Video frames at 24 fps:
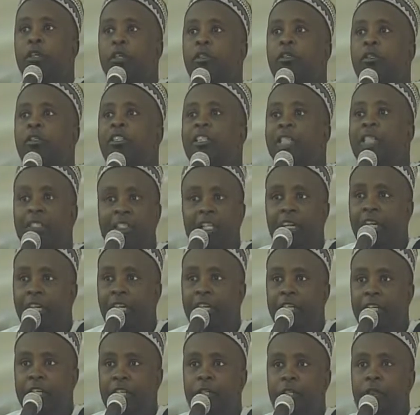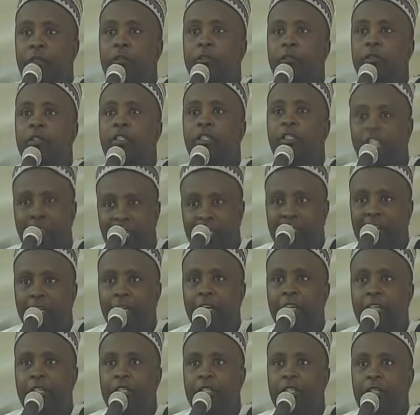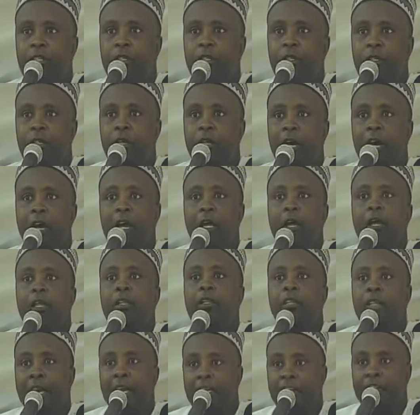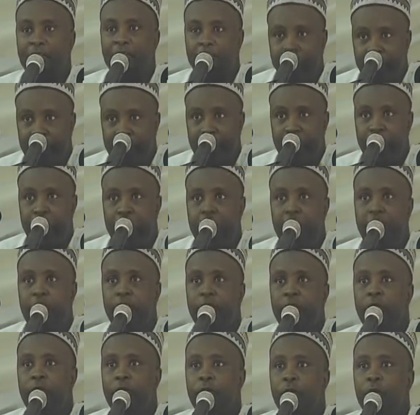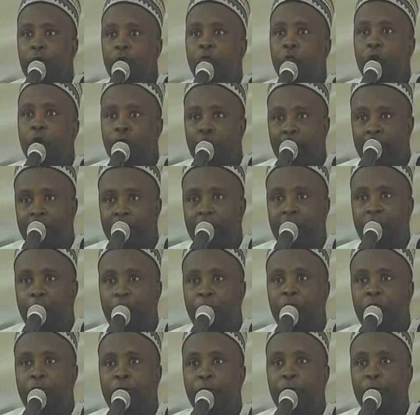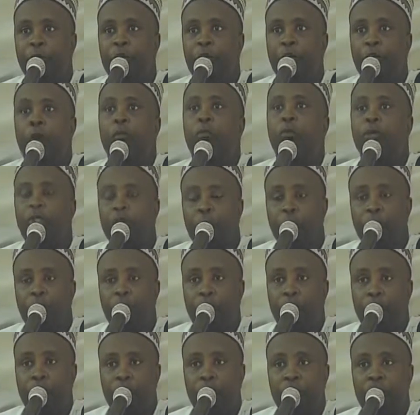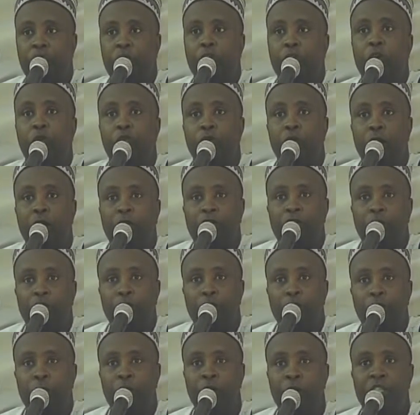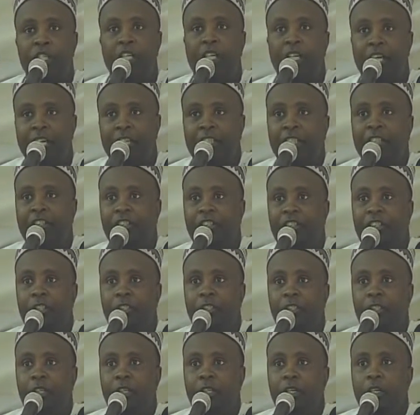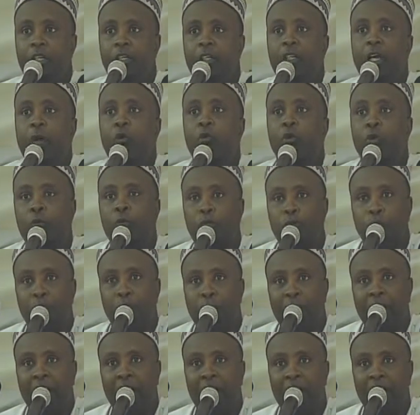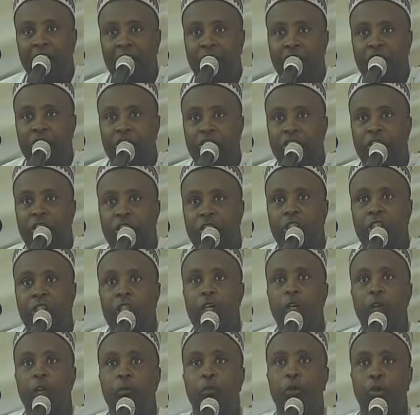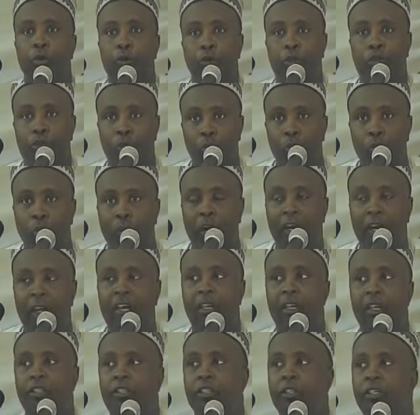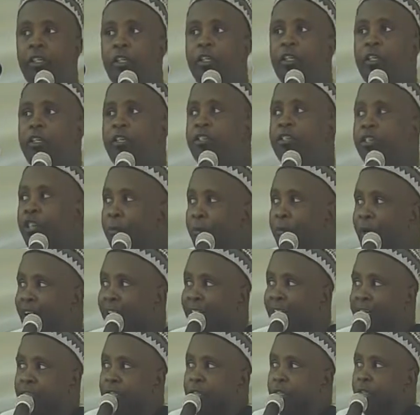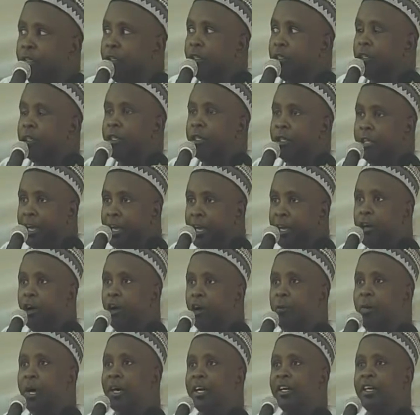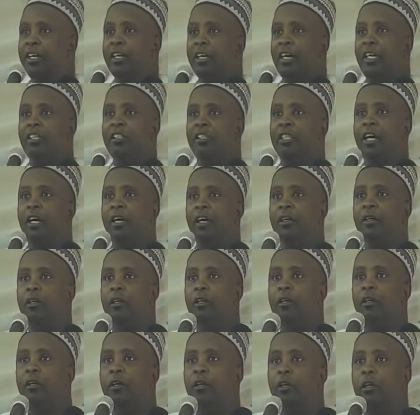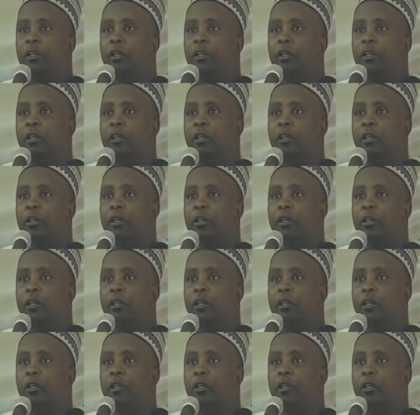but certainly, certainly, there is the need for the establishment of, even if it is a rural transformation agency, that will provide electricity for those rural areas. Similarly, in the area of agriculture,